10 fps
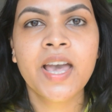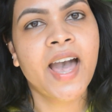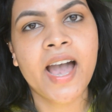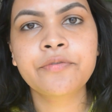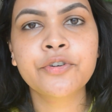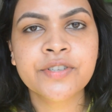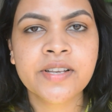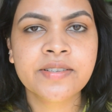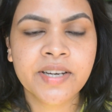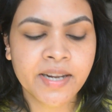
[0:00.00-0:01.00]
And for
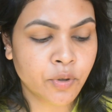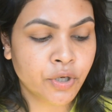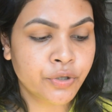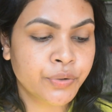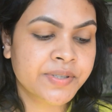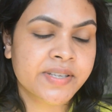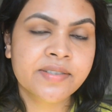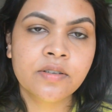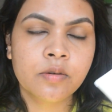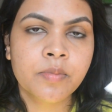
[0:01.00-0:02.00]
sunscreen, I'm going to use this
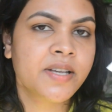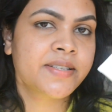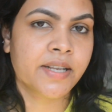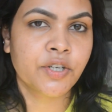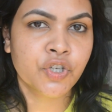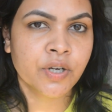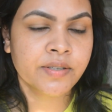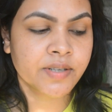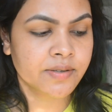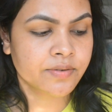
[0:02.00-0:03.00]
Derma Essentia
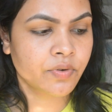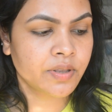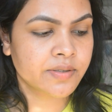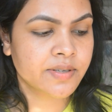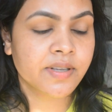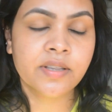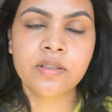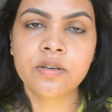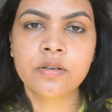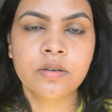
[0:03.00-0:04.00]
sunscreen. This is
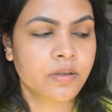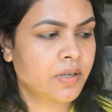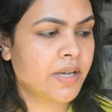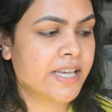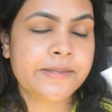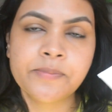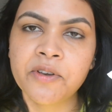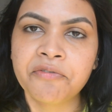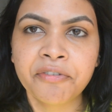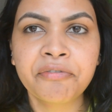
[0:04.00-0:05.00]
in the
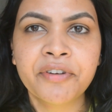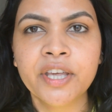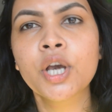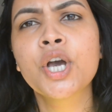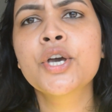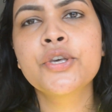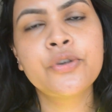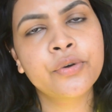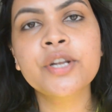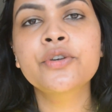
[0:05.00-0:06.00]
SPF 50.
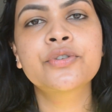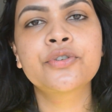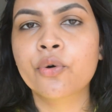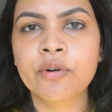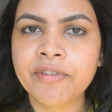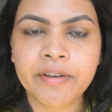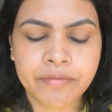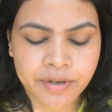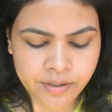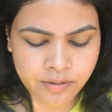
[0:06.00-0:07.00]
You can use your own
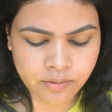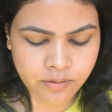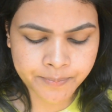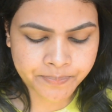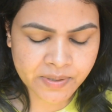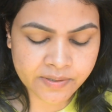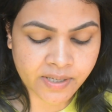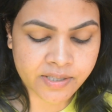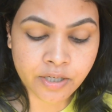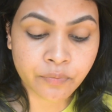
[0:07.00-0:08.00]
favorite
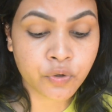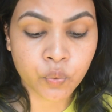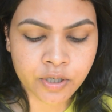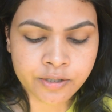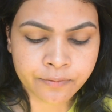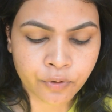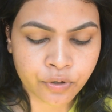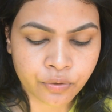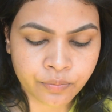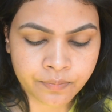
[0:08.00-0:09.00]
sunscreen which works for
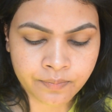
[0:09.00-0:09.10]
you.